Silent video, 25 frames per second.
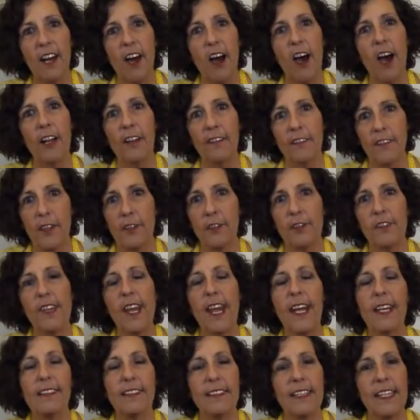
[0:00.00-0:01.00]
all of those
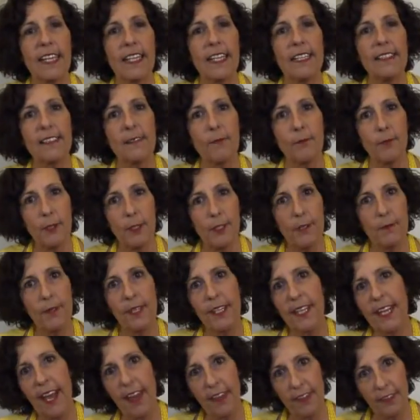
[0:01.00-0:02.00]
techniques and put them
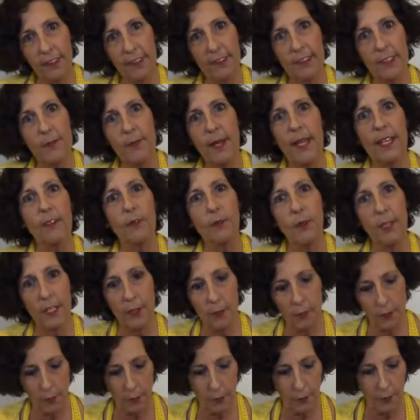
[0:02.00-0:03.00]
together to make one
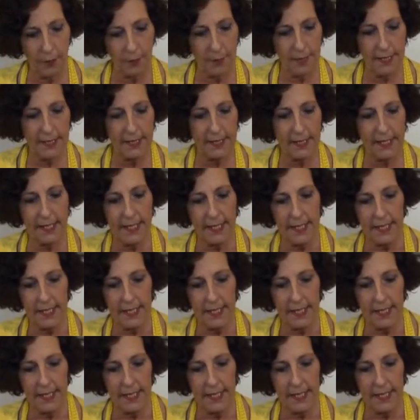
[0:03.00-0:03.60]
whole ornament.